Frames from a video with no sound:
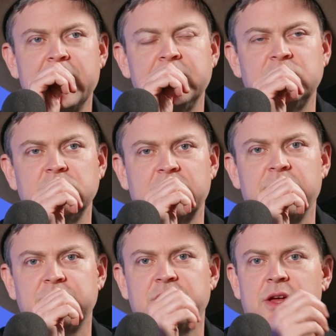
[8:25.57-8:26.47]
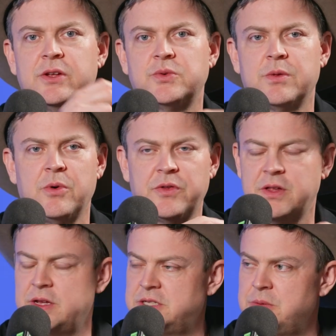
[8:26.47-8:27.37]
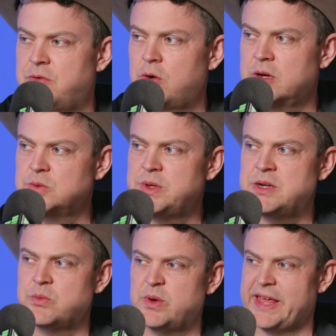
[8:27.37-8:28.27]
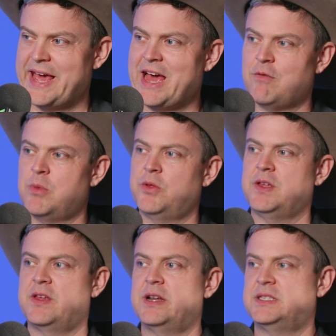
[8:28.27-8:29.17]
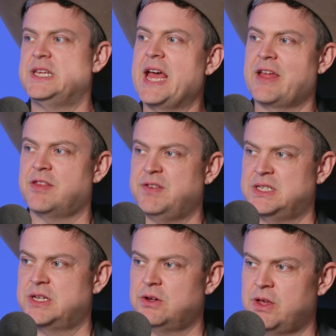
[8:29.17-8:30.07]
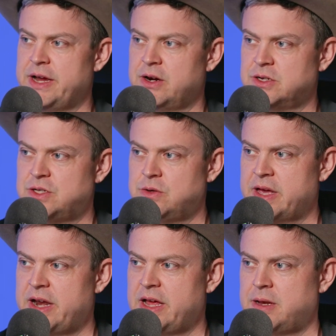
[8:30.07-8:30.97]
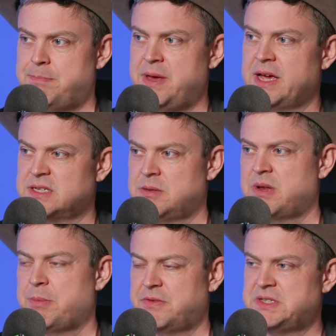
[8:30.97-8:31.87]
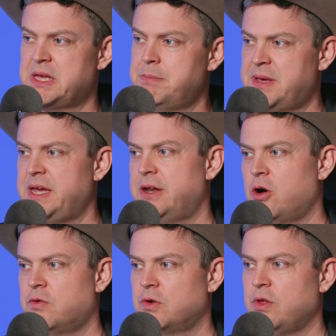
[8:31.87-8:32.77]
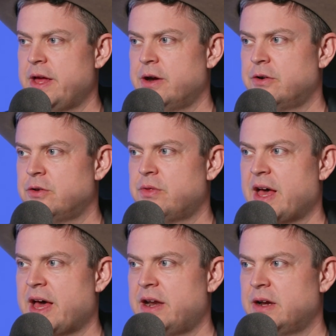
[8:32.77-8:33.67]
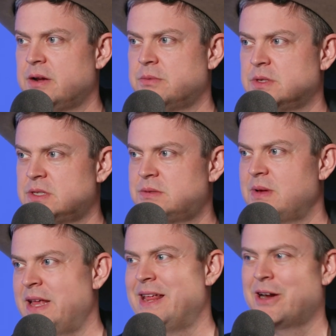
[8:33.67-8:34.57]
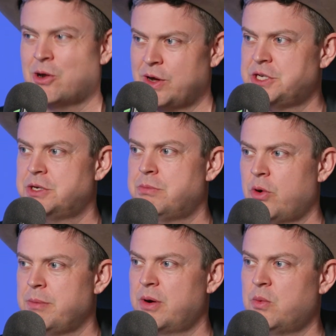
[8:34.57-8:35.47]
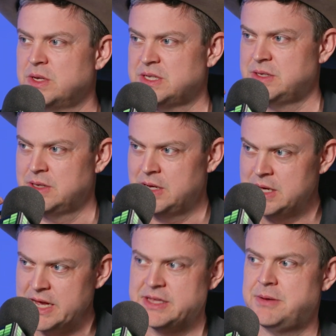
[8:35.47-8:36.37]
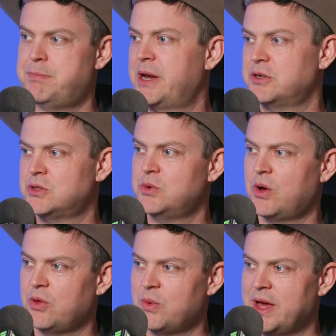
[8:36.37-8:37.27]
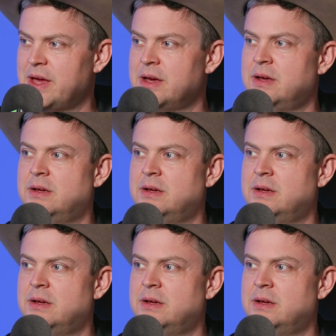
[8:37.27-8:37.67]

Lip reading: And this was kind of a challenge with multi-tenancy before, because we didn't really have multi-tenancy at the vCenter layer. So you kind of had to pick some type of CMP to overlay or do that. And it was an integration point, but it didn't pierce through all the way.